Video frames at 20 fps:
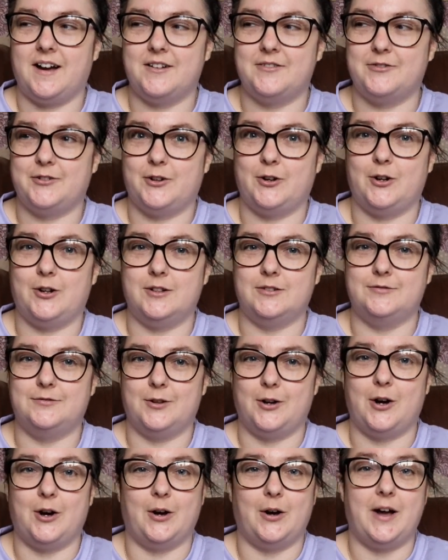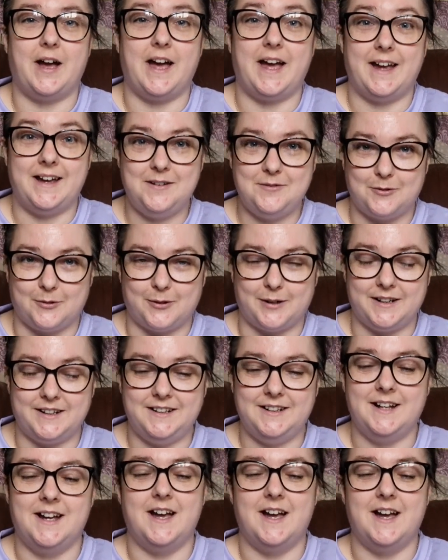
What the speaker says: fall for Avery.